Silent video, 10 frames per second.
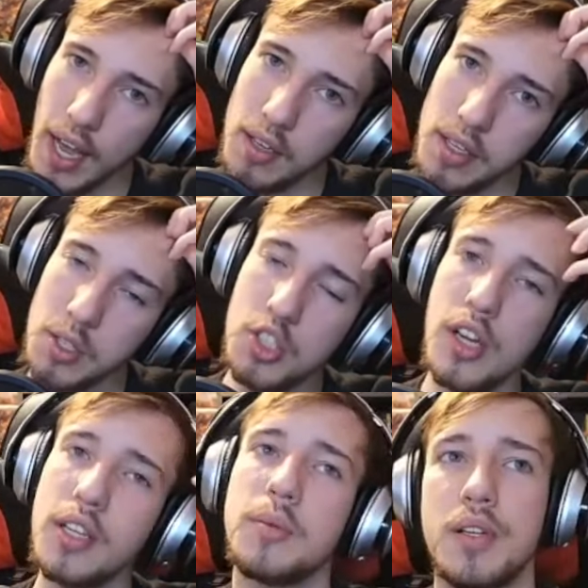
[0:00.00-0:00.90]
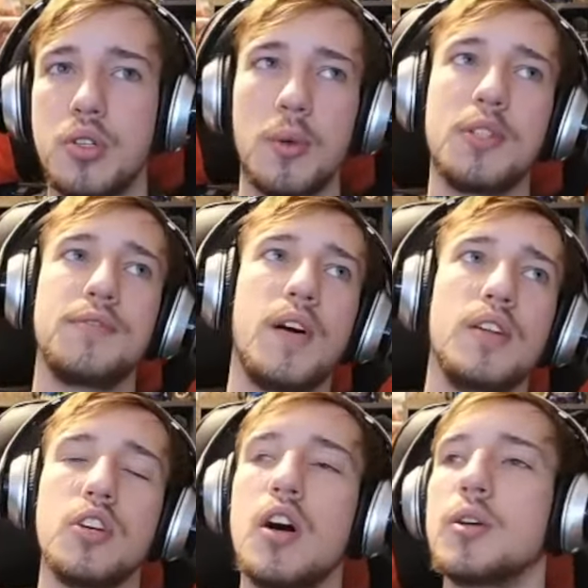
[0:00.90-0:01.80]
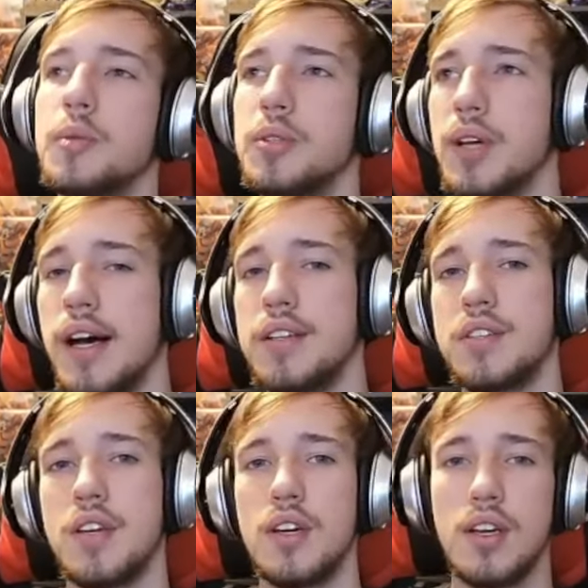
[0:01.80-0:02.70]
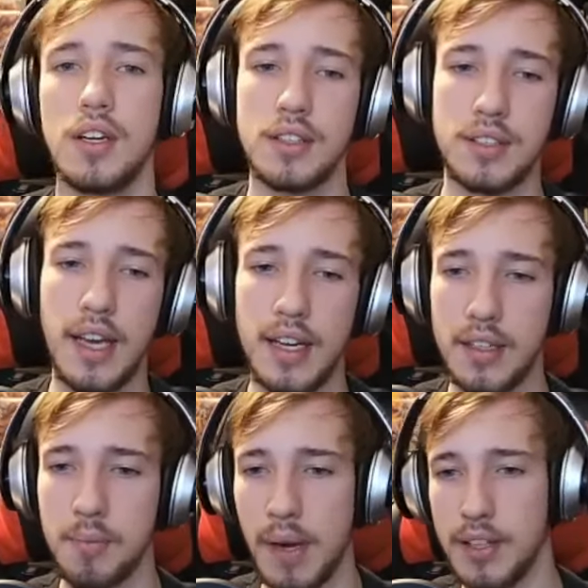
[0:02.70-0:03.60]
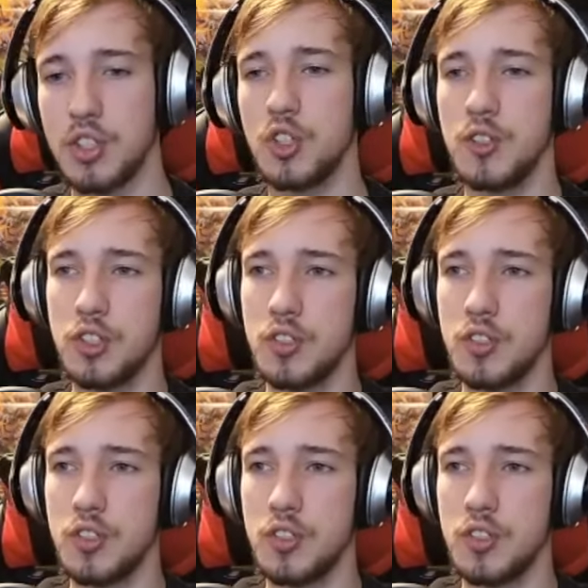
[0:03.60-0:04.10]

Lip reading: It's genuinely been so much fun talking with you guys, getting my just